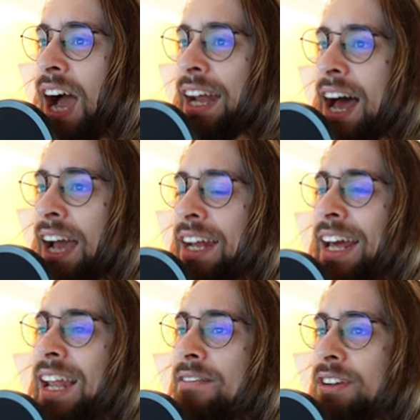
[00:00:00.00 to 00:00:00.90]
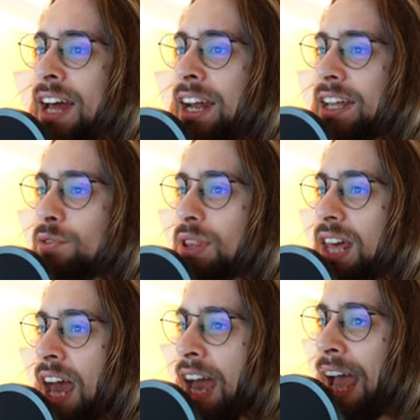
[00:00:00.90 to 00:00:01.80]

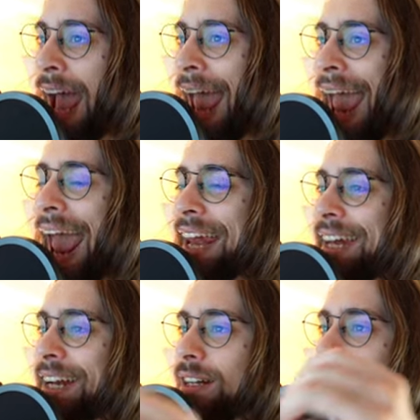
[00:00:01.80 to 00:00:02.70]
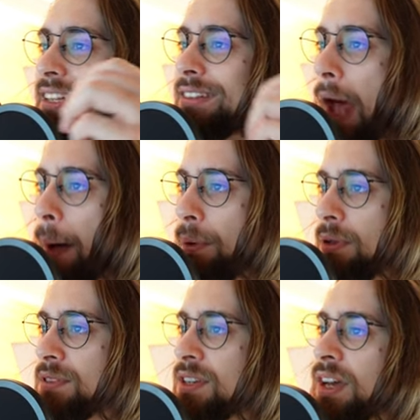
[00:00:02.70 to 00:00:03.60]
i9-11900K and nearly
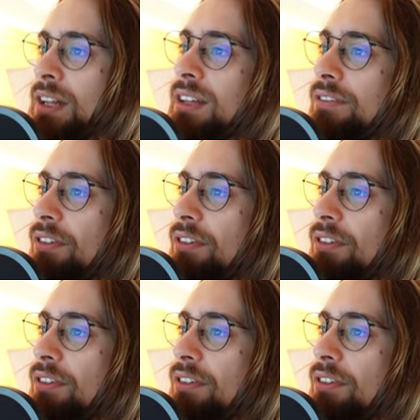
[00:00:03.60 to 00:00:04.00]
doubles the